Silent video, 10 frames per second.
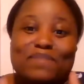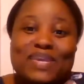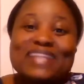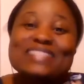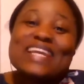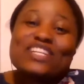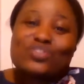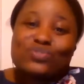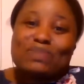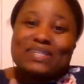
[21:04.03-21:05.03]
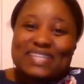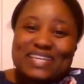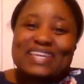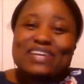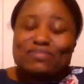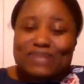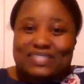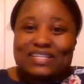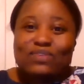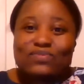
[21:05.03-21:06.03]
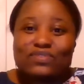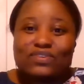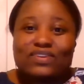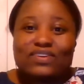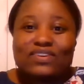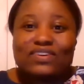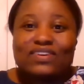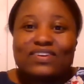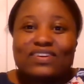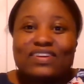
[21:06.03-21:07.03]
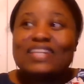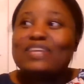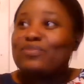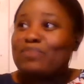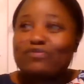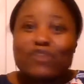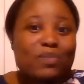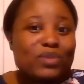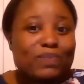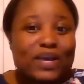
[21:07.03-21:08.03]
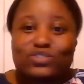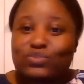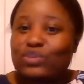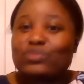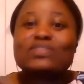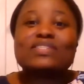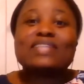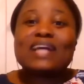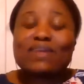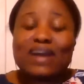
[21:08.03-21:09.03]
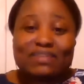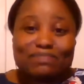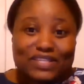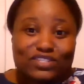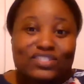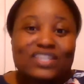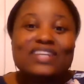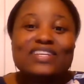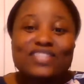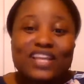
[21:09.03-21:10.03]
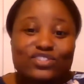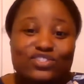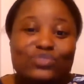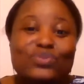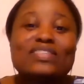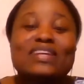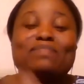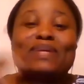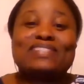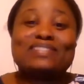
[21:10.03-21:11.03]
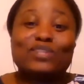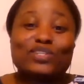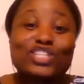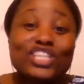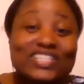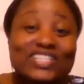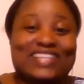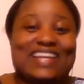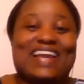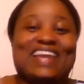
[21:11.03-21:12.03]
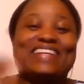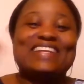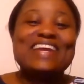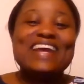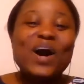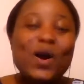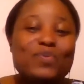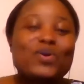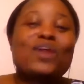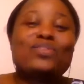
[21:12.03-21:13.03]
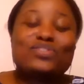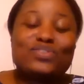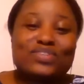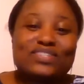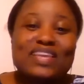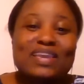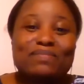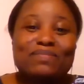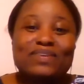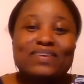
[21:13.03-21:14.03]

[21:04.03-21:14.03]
be intentional about taking care of myself. And if you've been following me the past 2 years, you've seen how I've been not just doing that, but teaching that and helping others do the same.